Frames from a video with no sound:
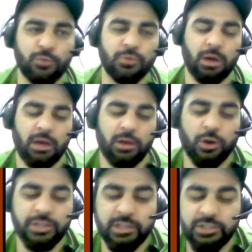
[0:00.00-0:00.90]

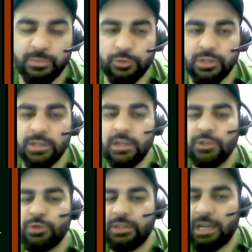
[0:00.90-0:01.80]
Gaussian distribution.
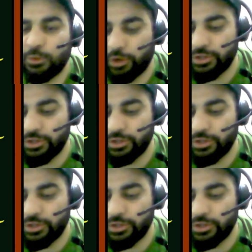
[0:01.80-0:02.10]
So in that Gaussian